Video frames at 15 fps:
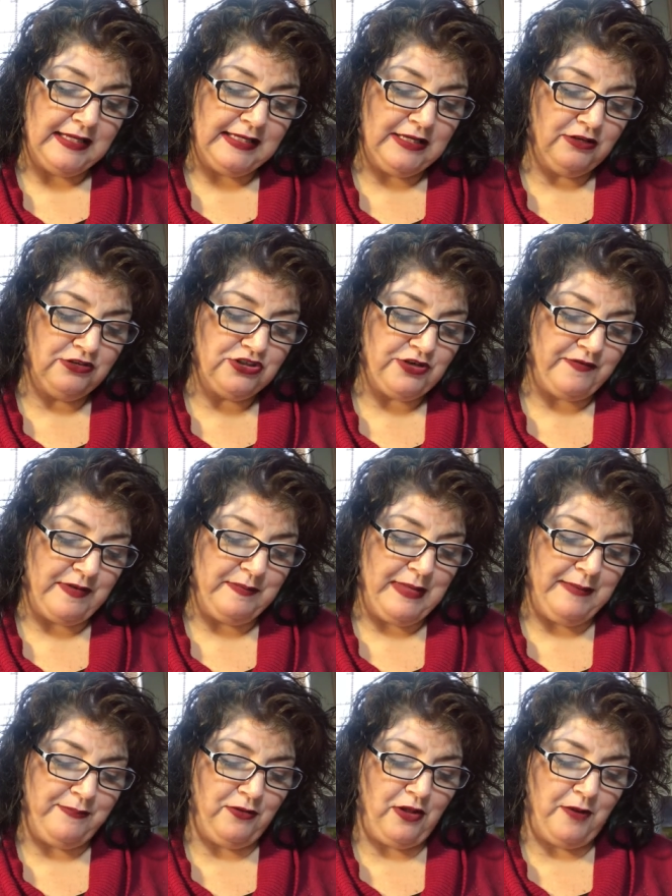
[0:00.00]
Guilt driven
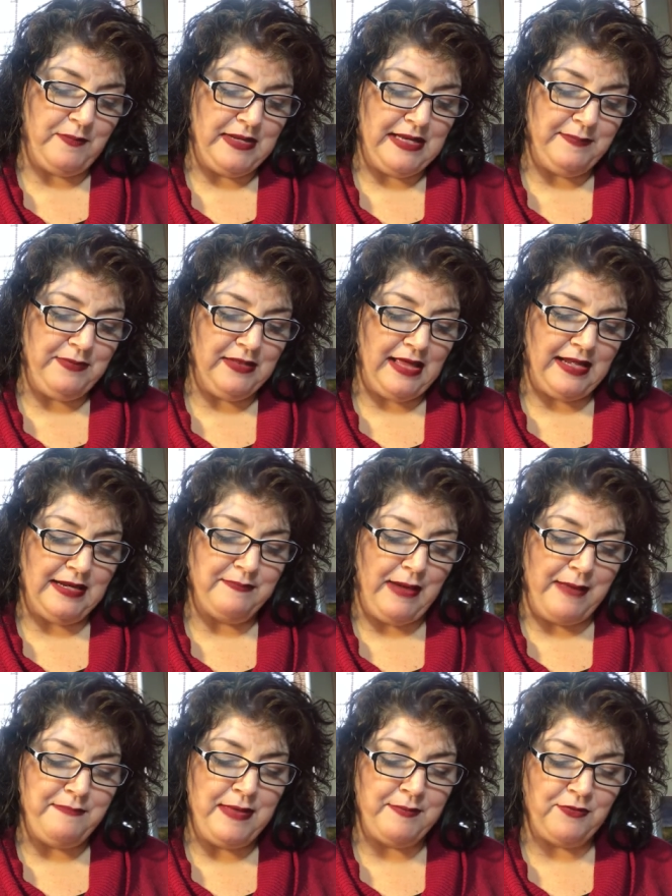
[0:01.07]
people are manipulated
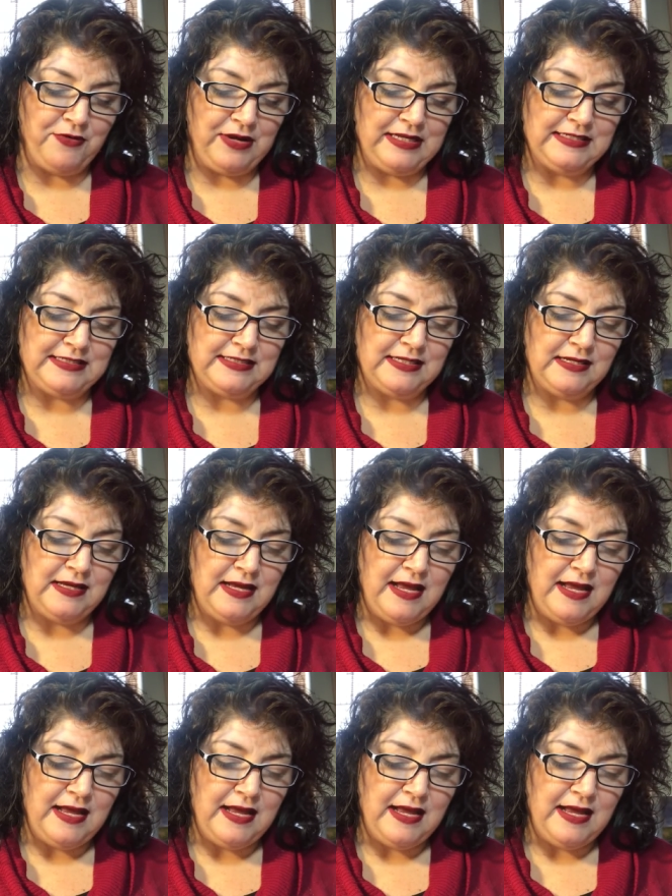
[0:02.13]
by memories.